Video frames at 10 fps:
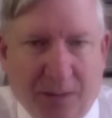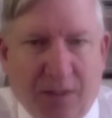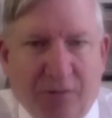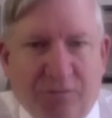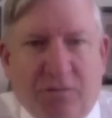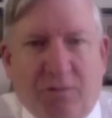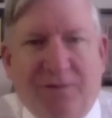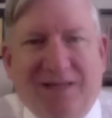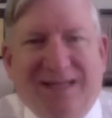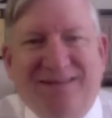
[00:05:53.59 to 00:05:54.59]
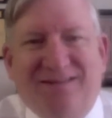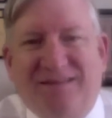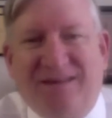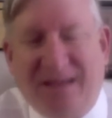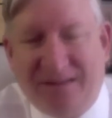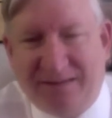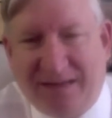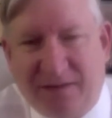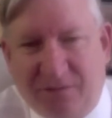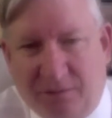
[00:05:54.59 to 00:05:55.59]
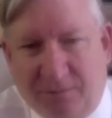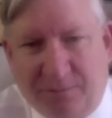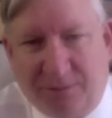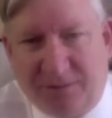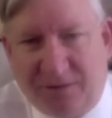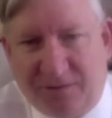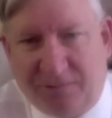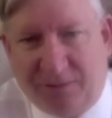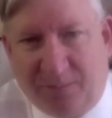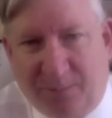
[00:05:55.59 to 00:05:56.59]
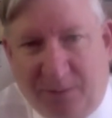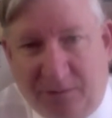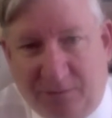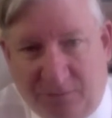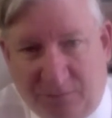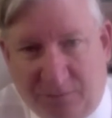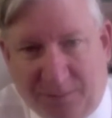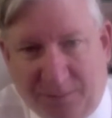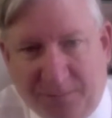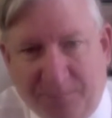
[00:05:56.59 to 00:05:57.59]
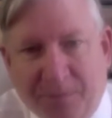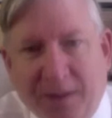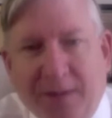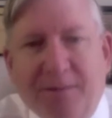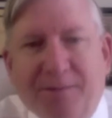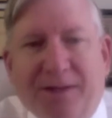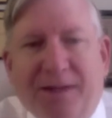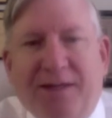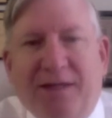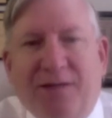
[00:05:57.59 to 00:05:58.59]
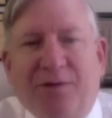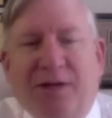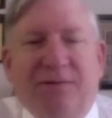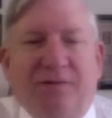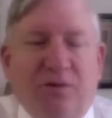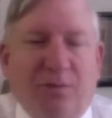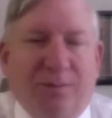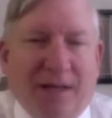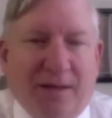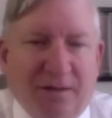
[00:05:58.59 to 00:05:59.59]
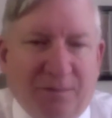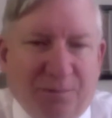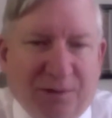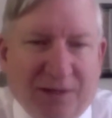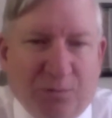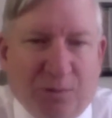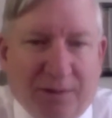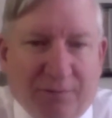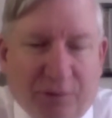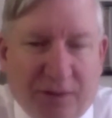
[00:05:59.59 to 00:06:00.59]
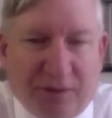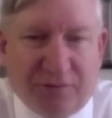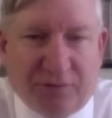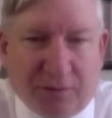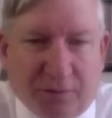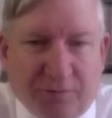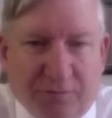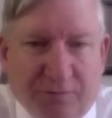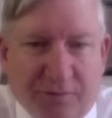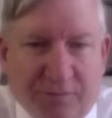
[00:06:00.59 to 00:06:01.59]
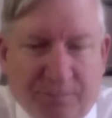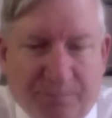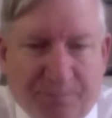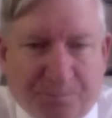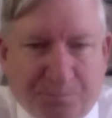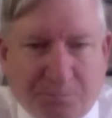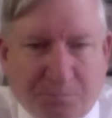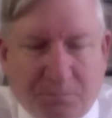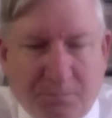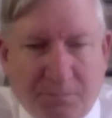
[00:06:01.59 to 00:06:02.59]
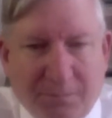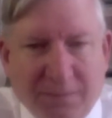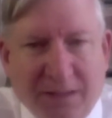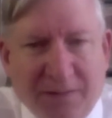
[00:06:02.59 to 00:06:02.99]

So if he gets 10 days off for intensive outpatient treatment, then he would have to go back and complete whatever he still owes us. Now the